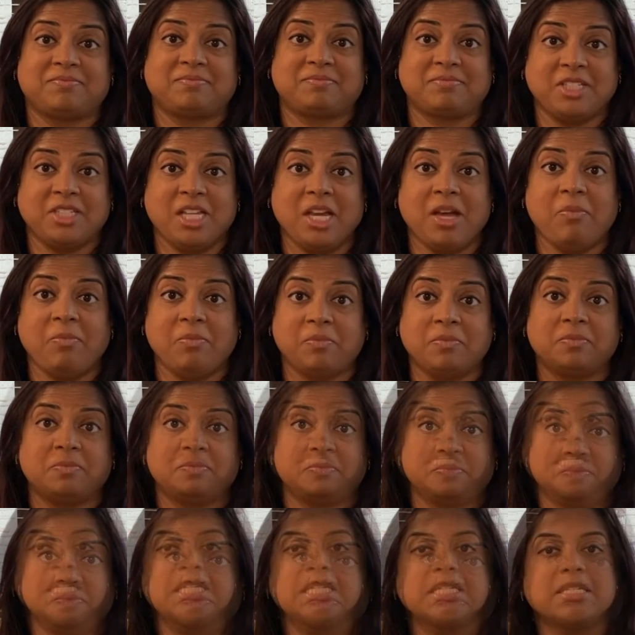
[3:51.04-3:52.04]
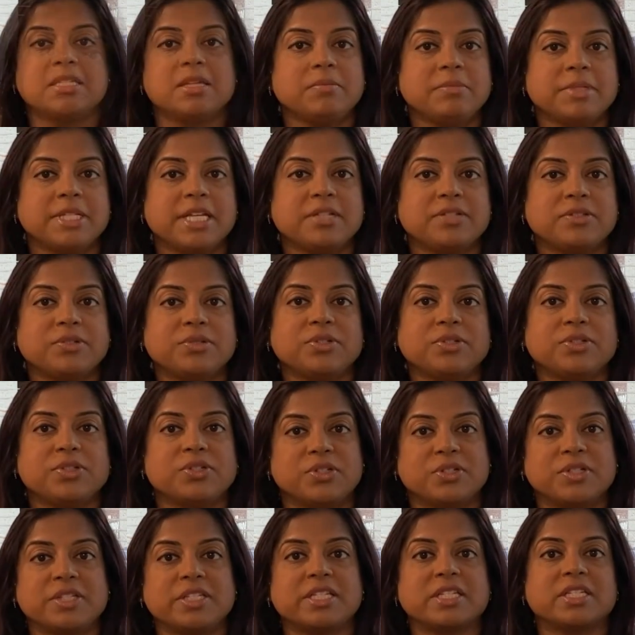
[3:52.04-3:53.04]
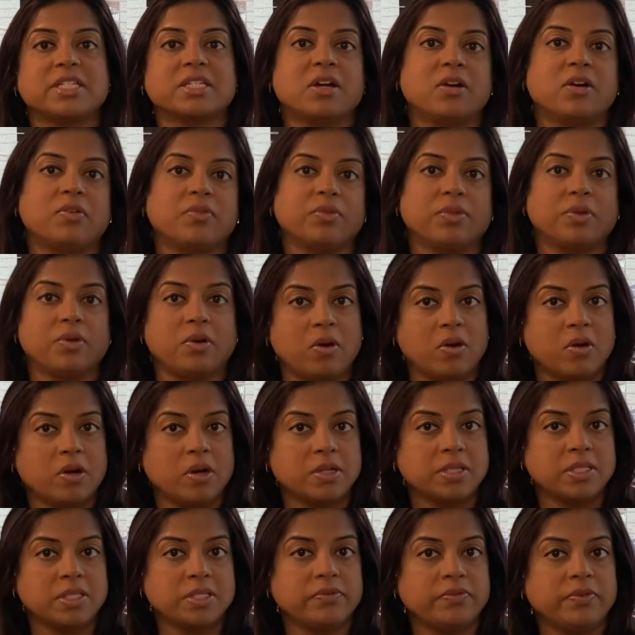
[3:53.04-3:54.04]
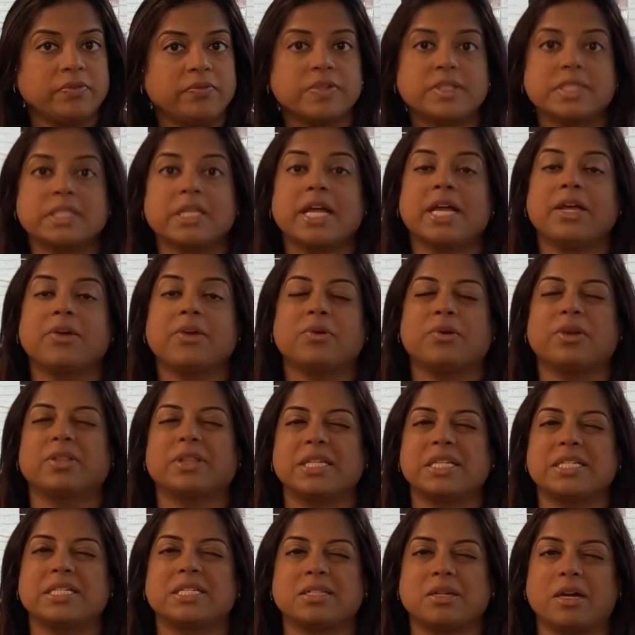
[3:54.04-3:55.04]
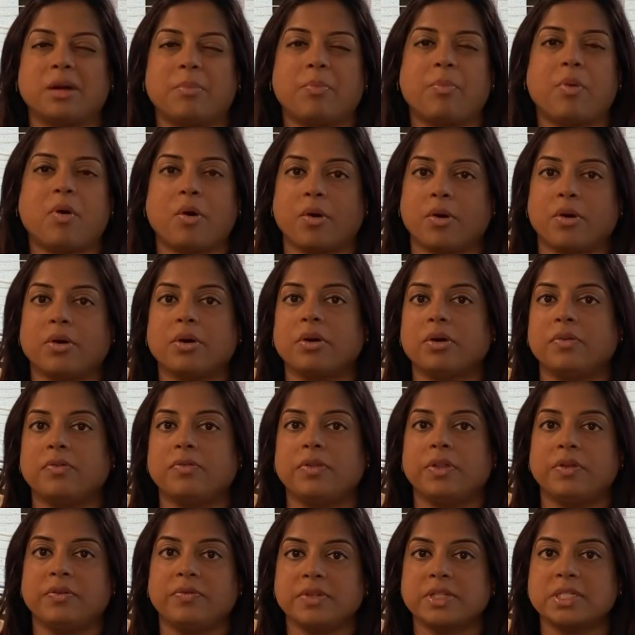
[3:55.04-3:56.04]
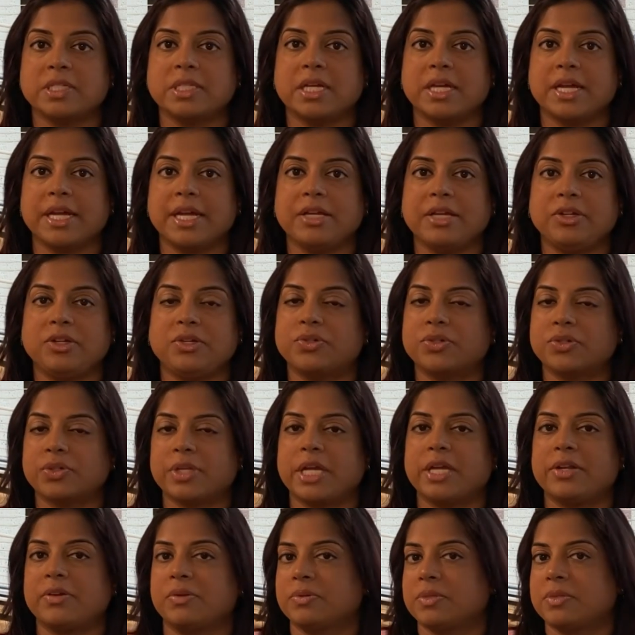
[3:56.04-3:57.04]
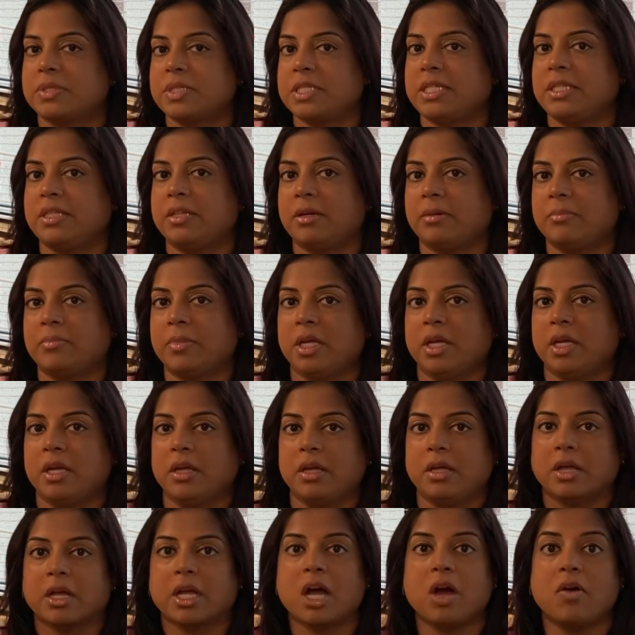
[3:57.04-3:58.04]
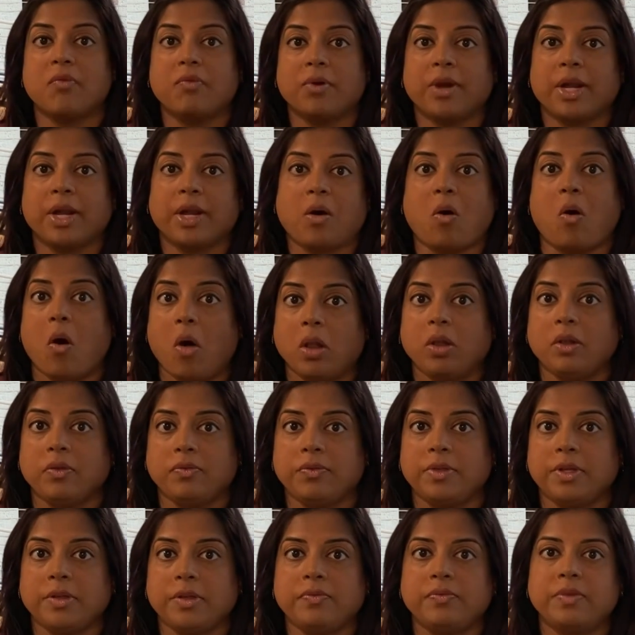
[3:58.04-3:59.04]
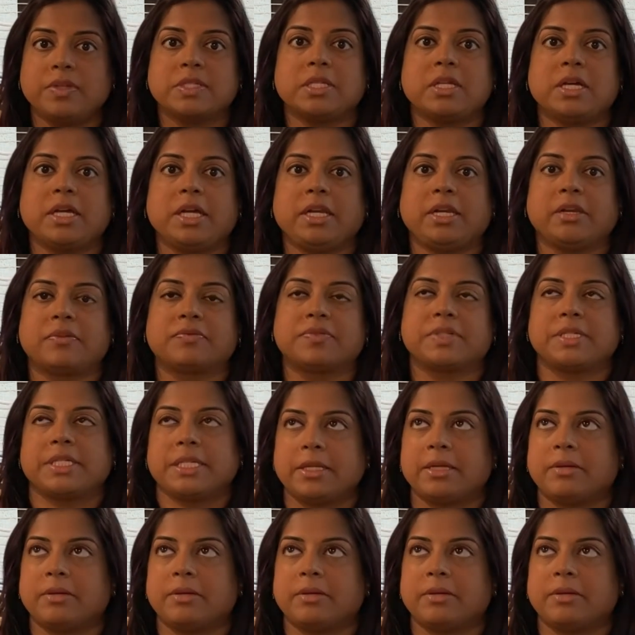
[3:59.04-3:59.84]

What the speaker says: Yep. Some dental insurances cover the cost of Invisalign, or at least a part of the Invisalign. Usually I don't see them covering all of the Invisalign. I've seen